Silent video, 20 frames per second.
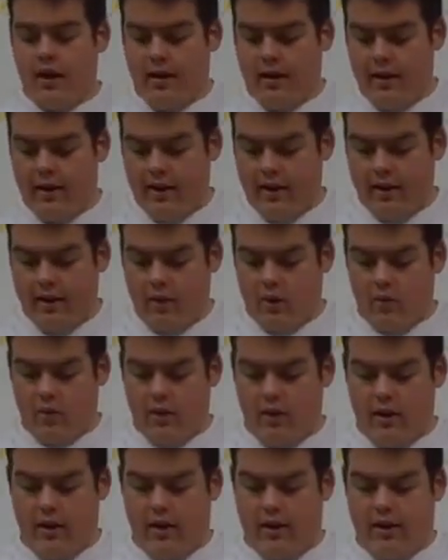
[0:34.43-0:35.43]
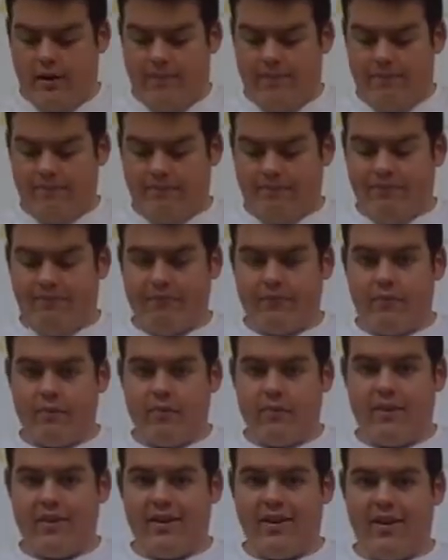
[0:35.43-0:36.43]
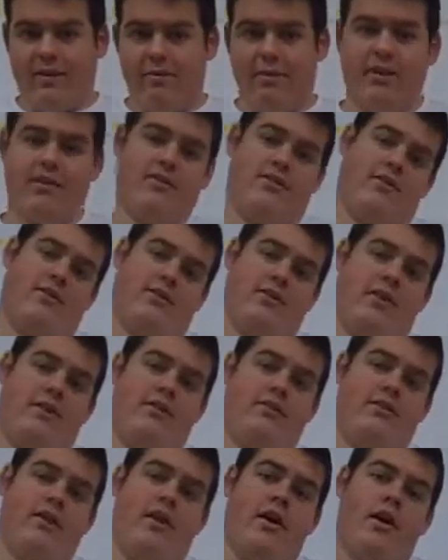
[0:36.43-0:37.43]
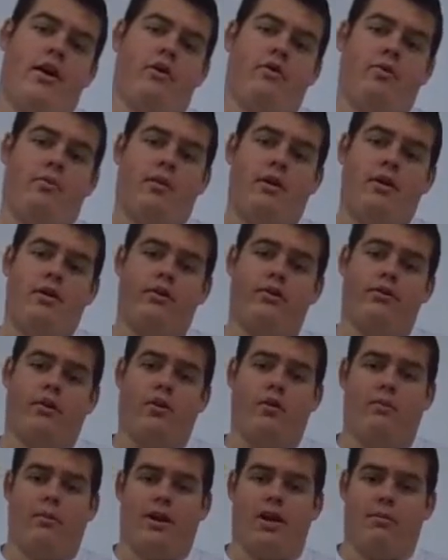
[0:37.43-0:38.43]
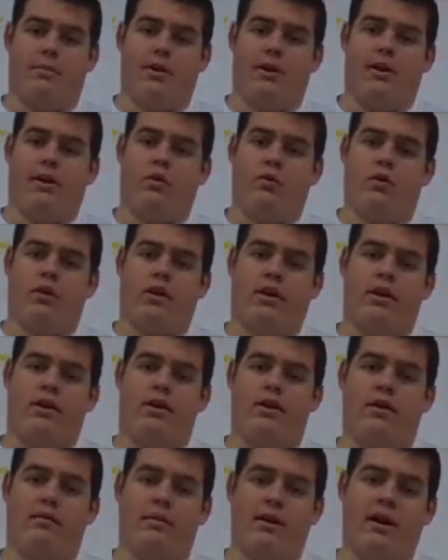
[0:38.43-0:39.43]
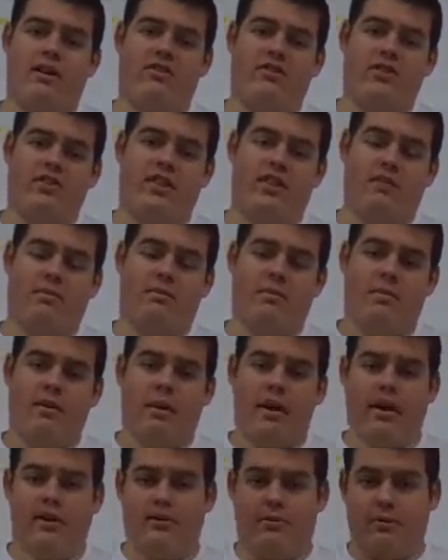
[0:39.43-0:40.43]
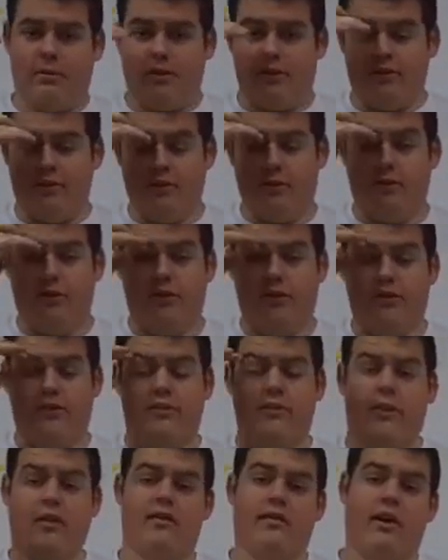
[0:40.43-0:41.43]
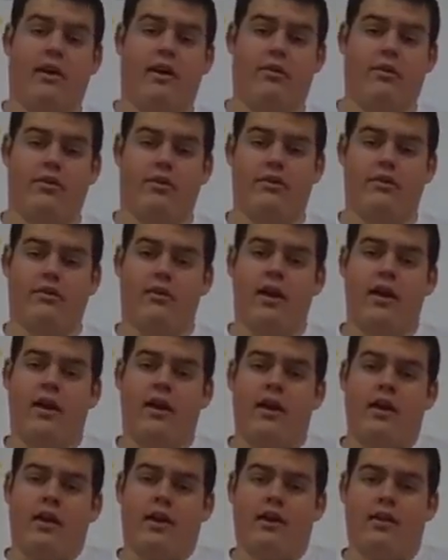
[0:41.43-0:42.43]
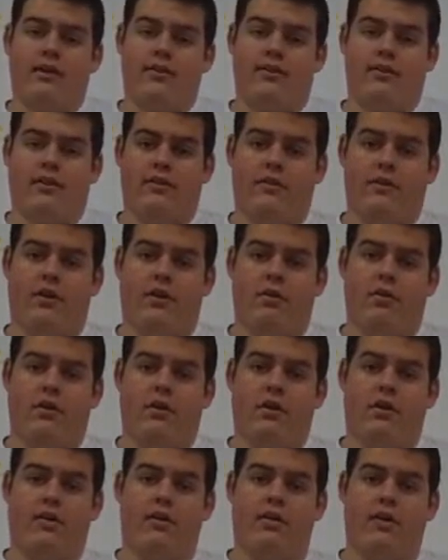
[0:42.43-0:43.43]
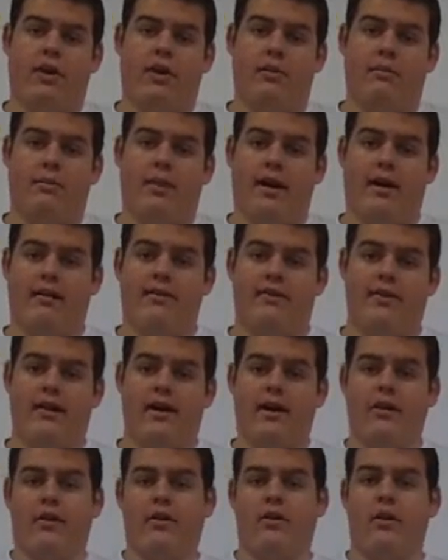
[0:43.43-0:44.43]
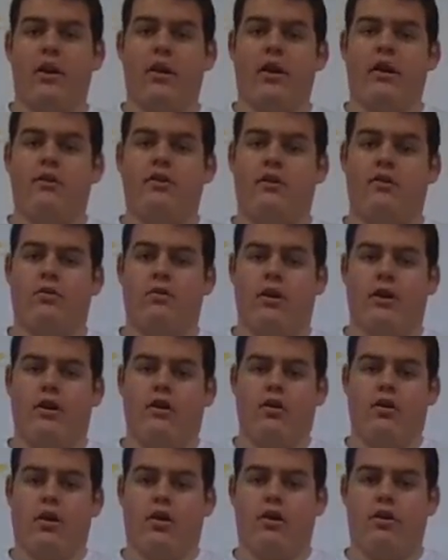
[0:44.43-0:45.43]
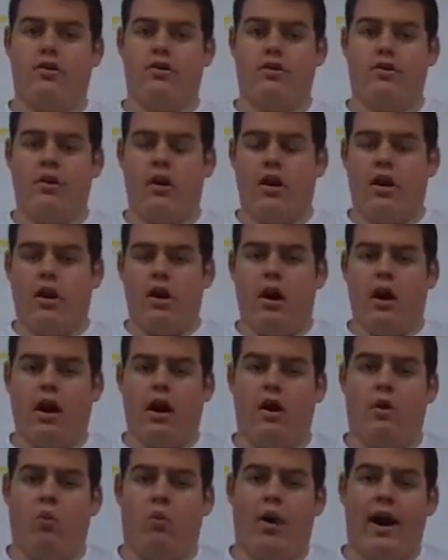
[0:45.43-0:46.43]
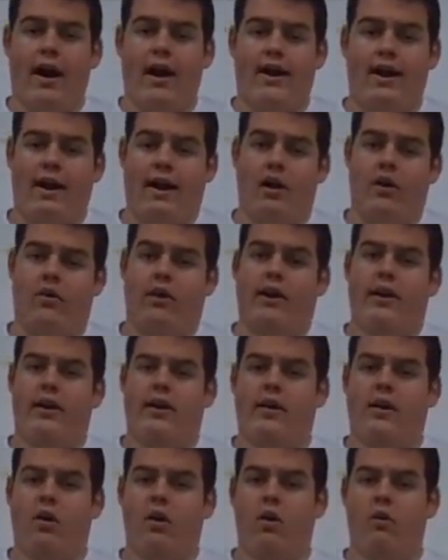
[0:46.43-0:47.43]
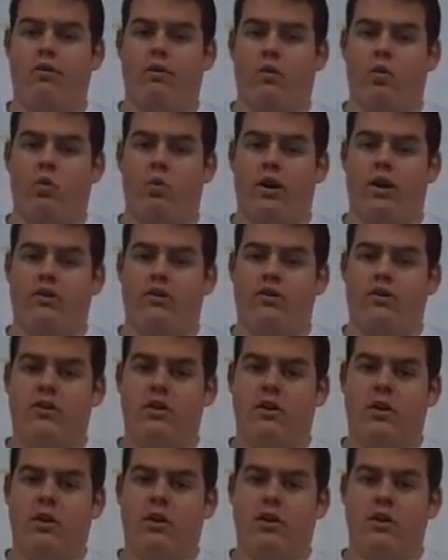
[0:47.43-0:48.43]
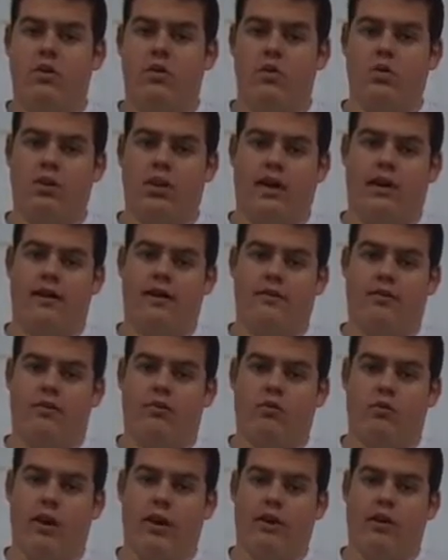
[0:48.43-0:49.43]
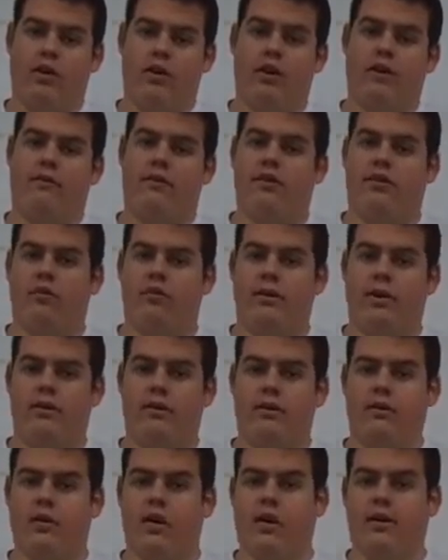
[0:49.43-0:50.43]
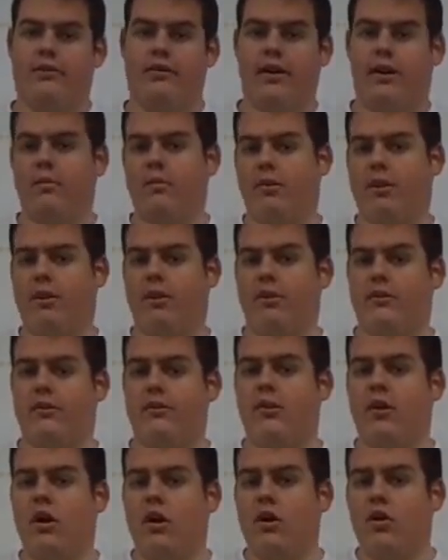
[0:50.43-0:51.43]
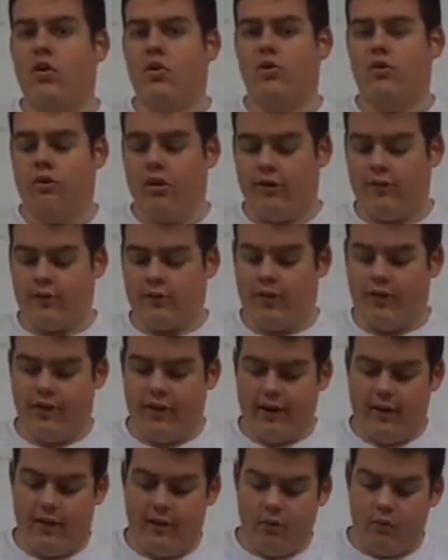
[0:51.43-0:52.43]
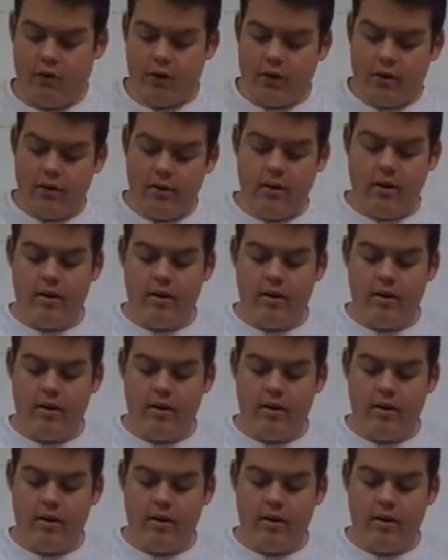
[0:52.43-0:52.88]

Now in a basic sense, repeaters are what make up a network. Imagine them as being similar to cell towers in a cell phone network. They combine together to create a large, wide area over which you will have radio coverage and will be able to talk to anybody else who's also on the network.